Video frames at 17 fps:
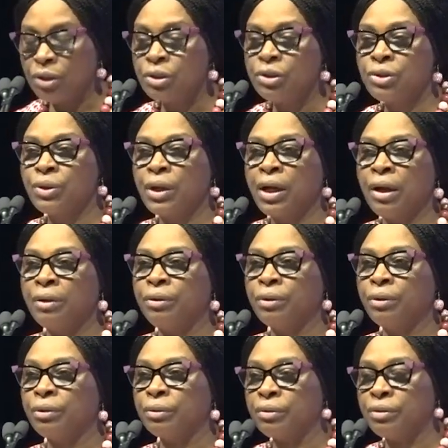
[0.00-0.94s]
to
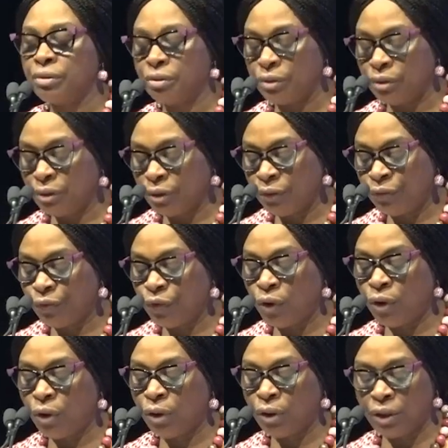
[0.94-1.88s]
adults of
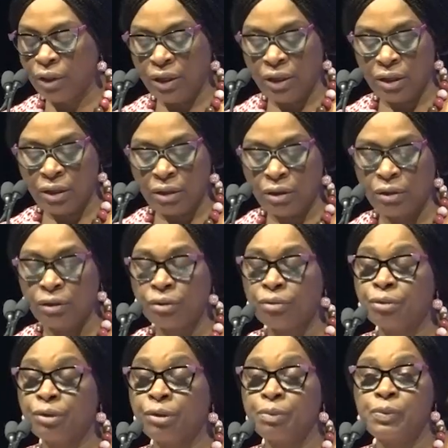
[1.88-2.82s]
all income
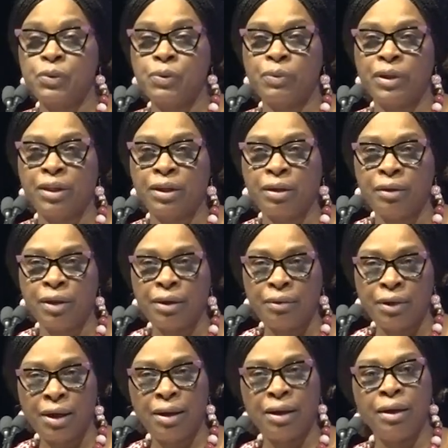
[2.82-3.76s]
groups, whether
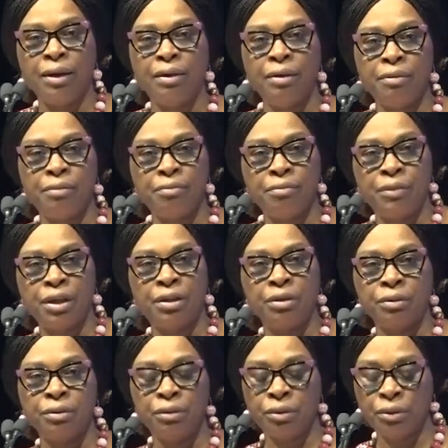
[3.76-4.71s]
high,
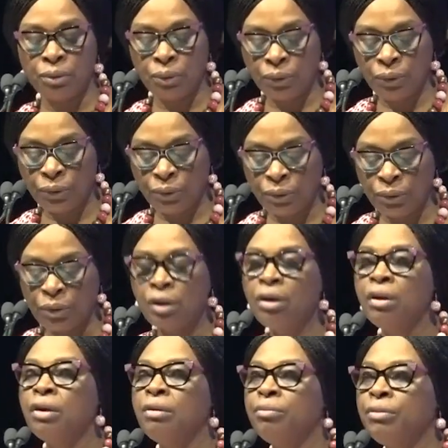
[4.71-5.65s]
middle, low,
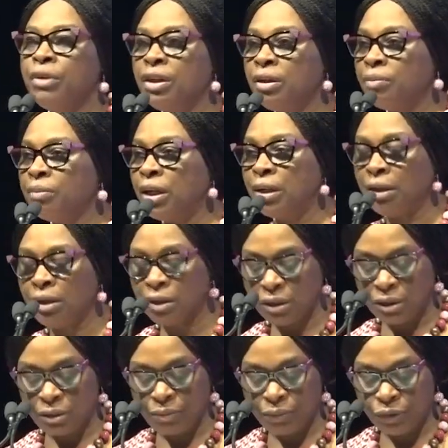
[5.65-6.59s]
minimal
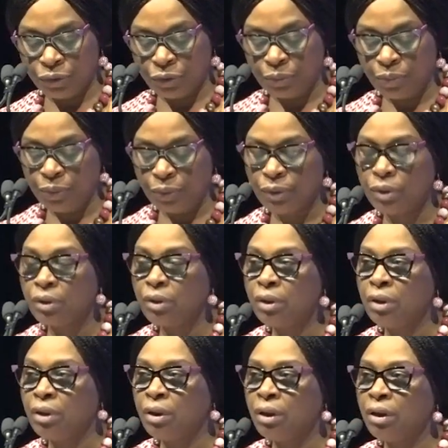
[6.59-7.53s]
income group.
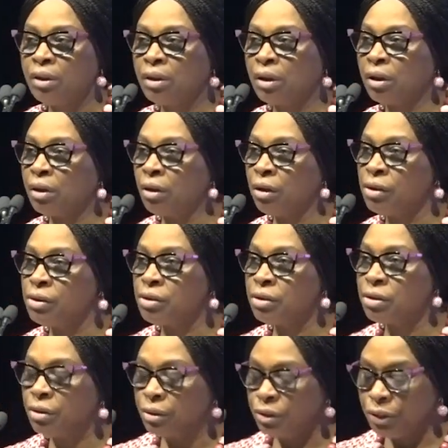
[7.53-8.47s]
The
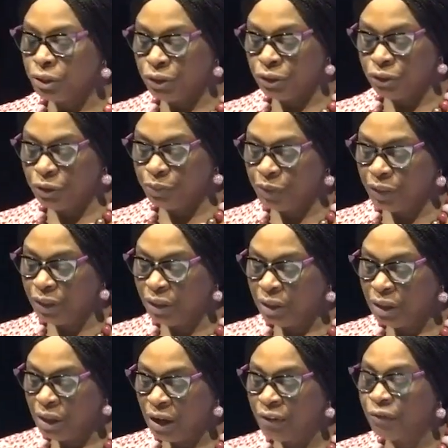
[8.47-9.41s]
cost should be
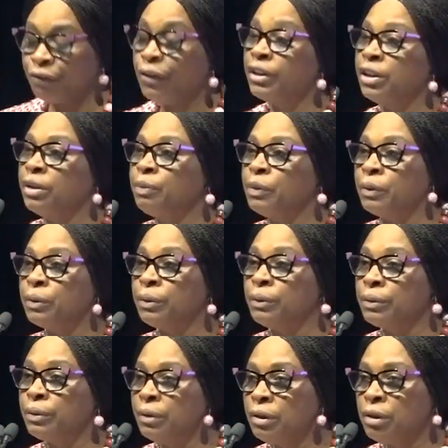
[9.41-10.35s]
affordable
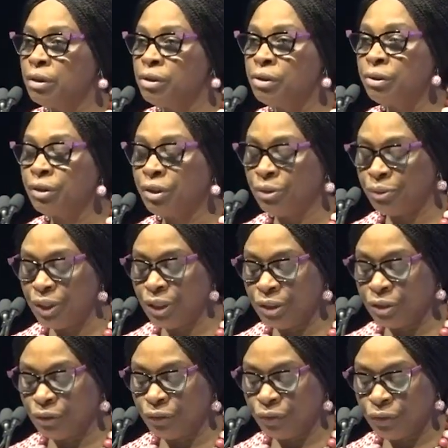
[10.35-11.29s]
to the
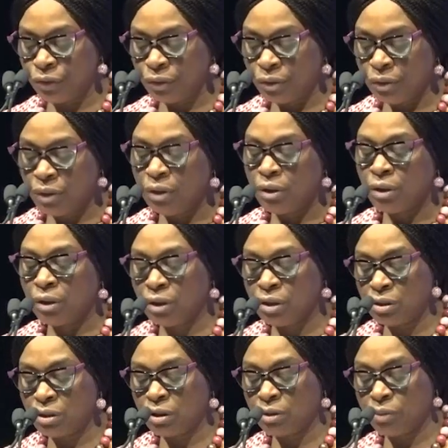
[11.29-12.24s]
range of
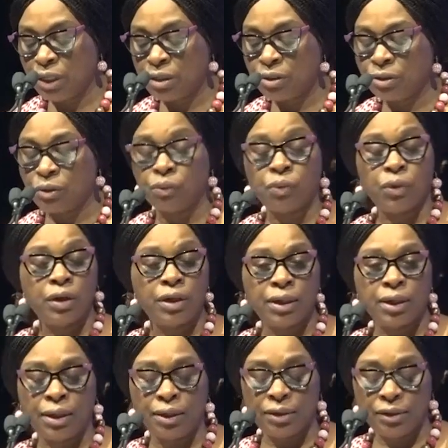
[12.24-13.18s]
customers on one
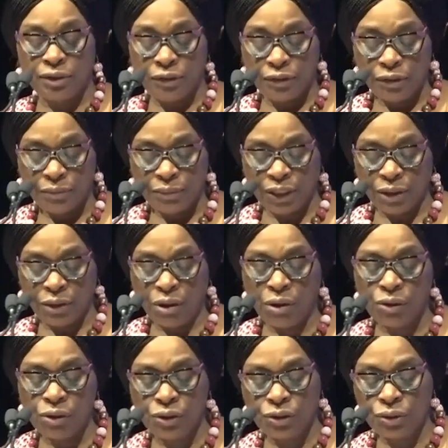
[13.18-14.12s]
hand, but
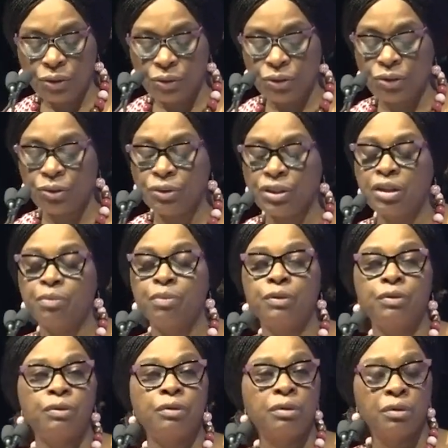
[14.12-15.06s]
also
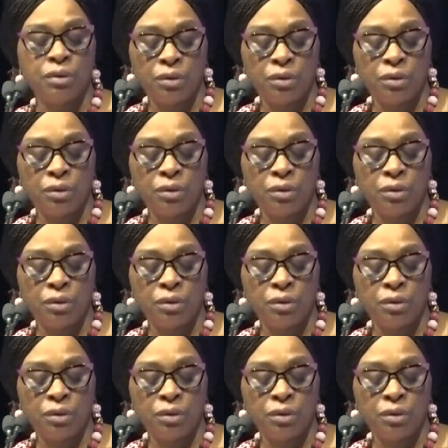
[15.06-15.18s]
sustainable